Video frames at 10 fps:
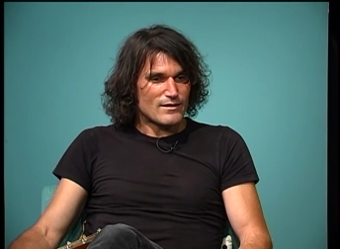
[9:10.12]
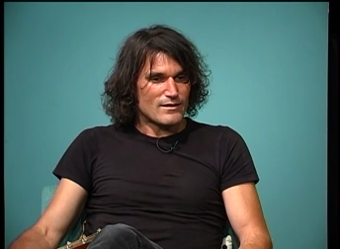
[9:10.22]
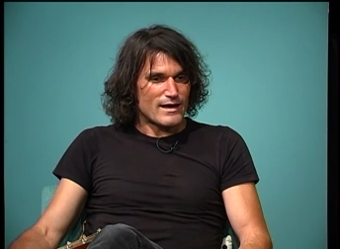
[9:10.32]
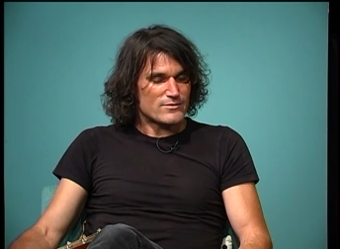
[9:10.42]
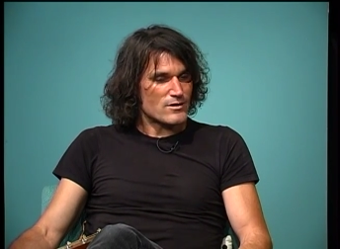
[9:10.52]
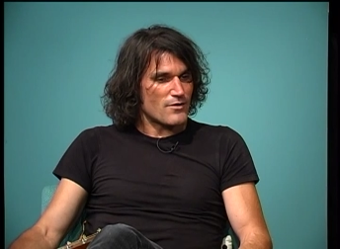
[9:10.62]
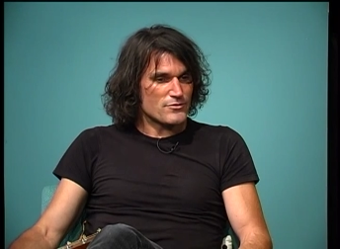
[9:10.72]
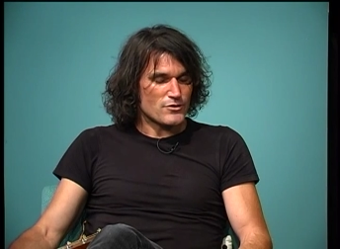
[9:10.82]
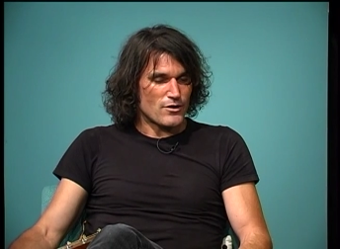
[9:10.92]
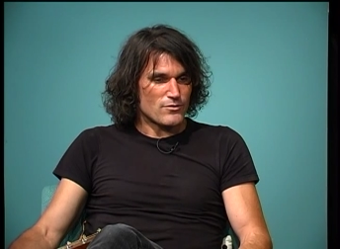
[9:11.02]
I saw the
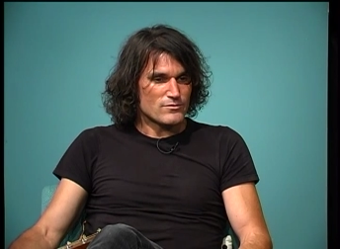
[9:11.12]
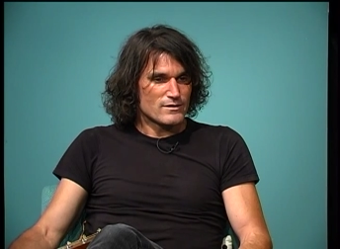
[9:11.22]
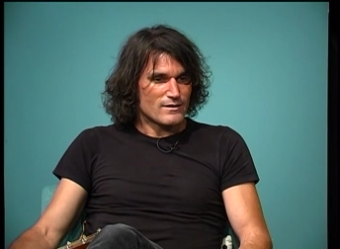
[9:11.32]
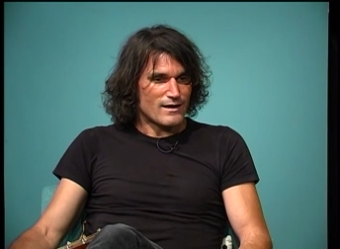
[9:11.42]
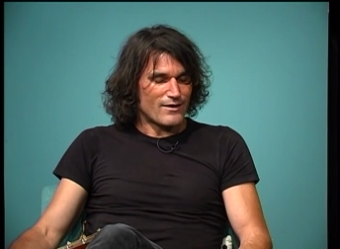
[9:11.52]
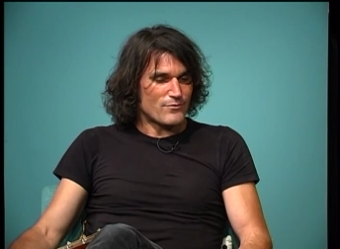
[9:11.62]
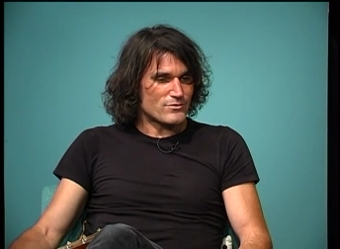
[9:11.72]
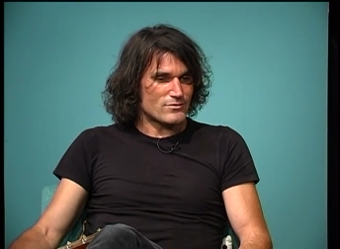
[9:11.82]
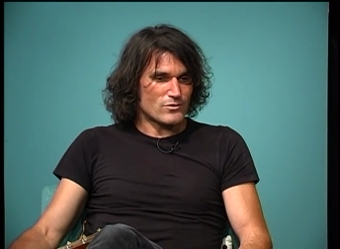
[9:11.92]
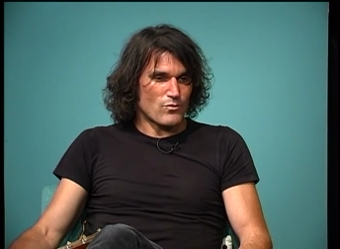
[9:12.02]
show I was
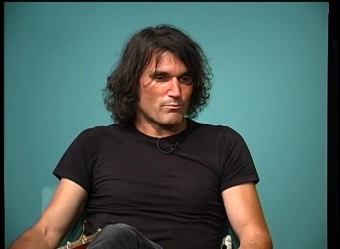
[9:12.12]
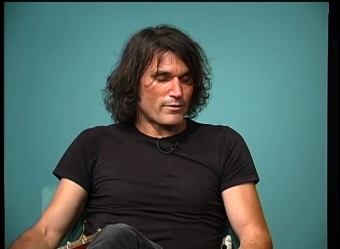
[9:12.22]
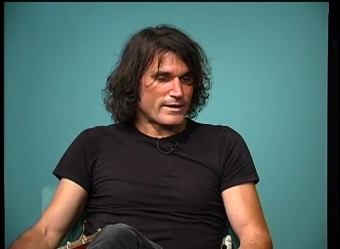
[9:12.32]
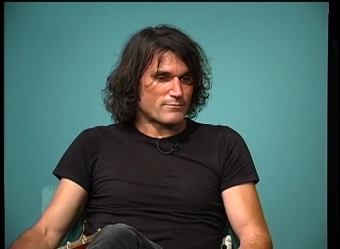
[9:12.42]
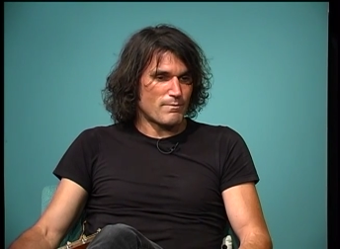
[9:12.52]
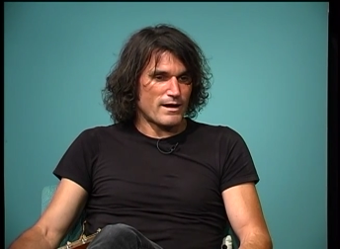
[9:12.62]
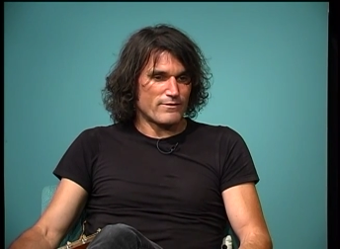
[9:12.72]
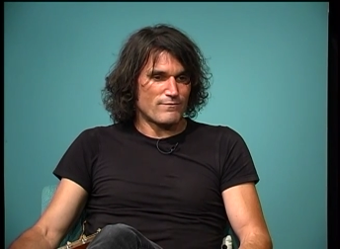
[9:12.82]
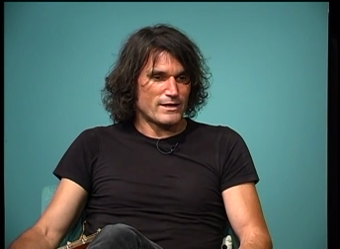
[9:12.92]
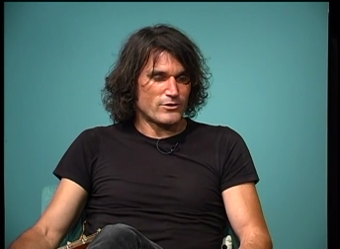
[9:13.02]
just so impressed by
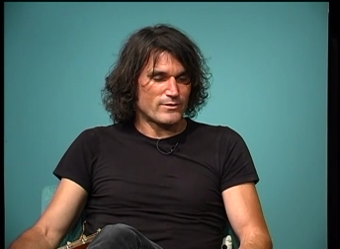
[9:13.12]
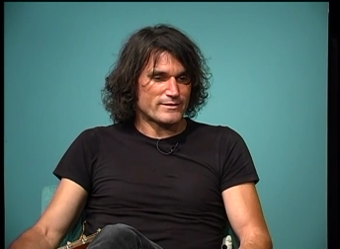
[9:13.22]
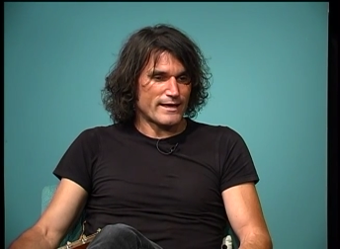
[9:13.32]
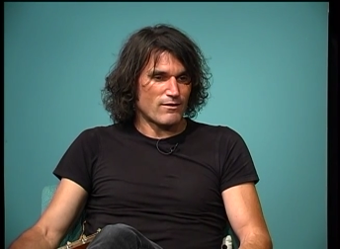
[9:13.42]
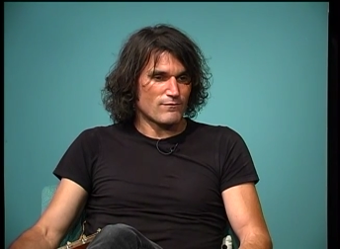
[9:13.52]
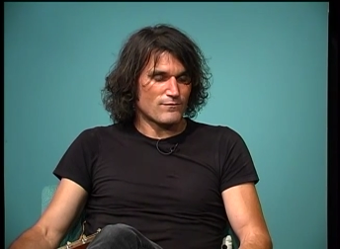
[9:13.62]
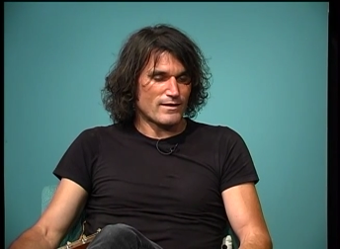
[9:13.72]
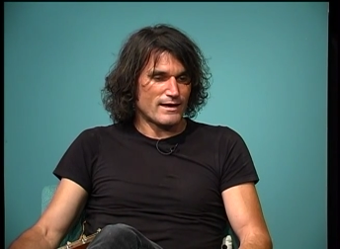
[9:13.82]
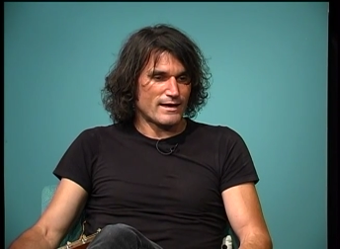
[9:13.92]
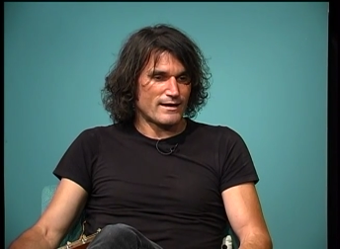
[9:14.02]
the venue itself,
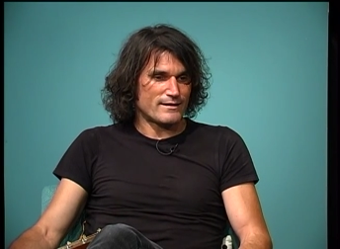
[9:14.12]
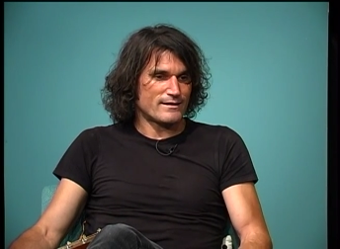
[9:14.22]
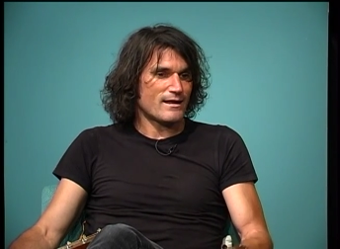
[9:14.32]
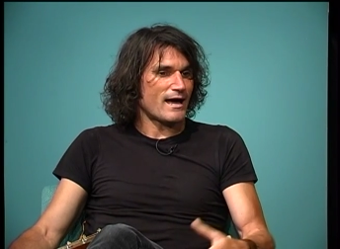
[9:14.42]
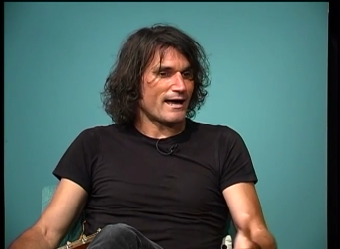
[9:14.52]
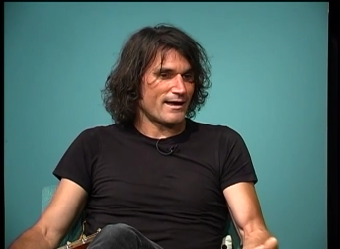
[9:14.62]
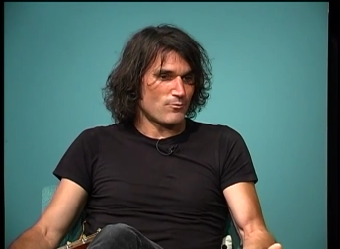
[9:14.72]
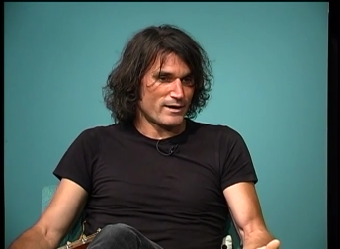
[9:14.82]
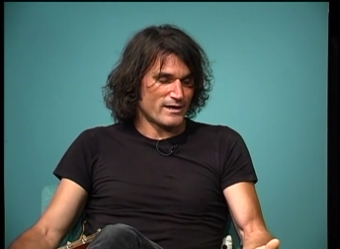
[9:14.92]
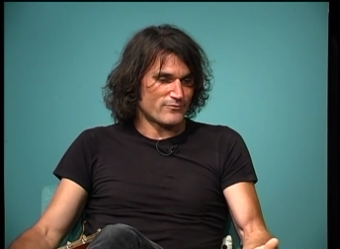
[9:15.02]
and I
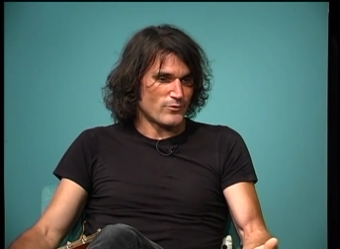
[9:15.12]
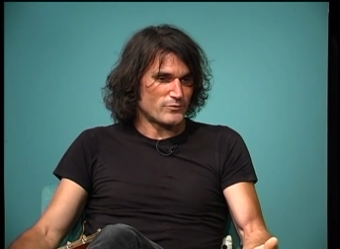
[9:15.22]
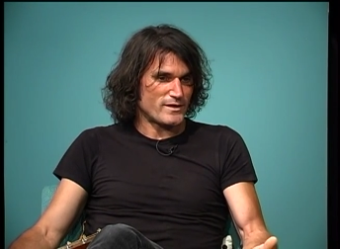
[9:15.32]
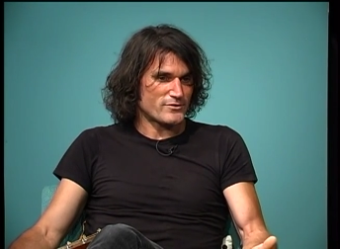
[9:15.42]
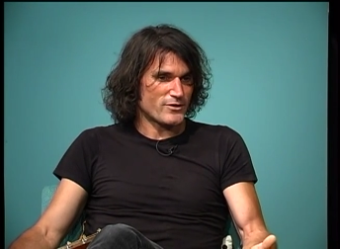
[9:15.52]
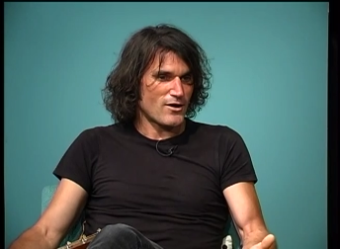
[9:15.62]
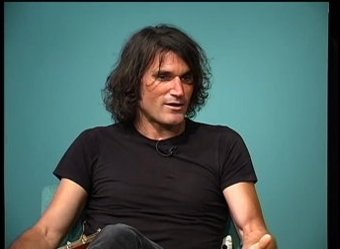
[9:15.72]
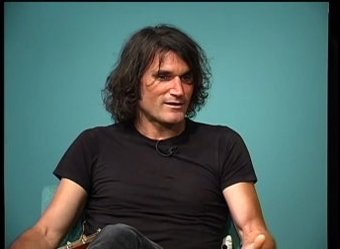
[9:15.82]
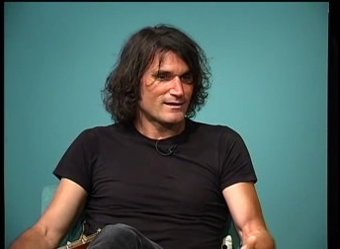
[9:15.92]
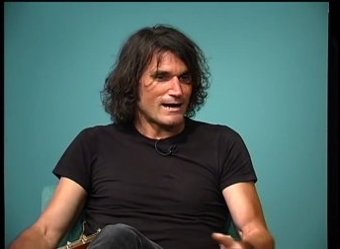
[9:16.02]
went and wrote this song.